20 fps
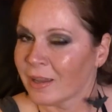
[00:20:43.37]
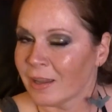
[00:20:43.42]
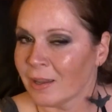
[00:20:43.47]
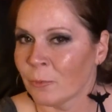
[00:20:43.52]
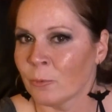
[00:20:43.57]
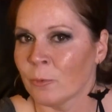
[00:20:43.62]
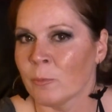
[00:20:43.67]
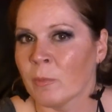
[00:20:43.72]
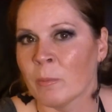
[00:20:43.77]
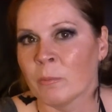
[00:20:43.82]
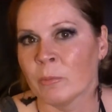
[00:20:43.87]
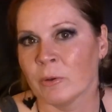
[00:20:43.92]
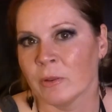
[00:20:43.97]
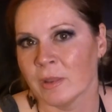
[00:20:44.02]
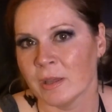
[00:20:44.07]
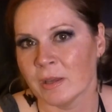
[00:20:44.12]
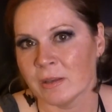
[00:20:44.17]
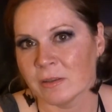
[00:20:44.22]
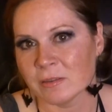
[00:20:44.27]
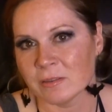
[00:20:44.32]
and remember
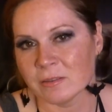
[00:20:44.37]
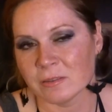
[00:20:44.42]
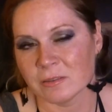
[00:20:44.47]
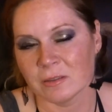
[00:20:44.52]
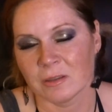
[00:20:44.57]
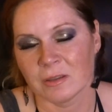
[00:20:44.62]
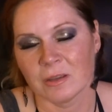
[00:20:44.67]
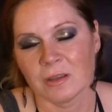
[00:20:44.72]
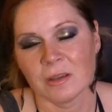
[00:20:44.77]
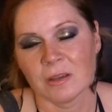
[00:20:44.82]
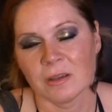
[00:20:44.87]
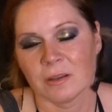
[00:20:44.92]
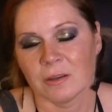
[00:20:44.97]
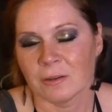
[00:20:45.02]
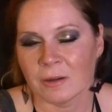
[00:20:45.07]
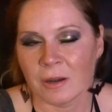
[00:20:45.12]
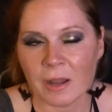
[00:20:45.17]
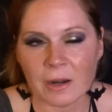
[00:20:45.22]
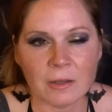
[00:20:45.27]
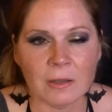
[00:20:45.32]
this.
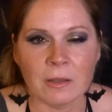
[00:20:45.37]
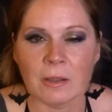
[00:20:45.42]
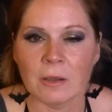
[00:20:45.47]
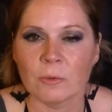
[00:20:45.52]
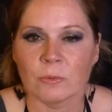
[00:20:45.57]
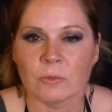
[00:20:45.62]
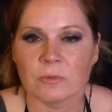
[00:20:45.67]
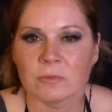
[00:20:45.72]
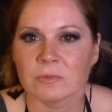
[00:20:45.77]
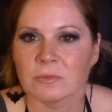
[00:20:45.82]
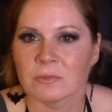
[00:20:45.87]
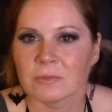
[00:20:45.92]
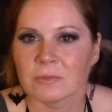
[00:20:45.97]
You're not alone.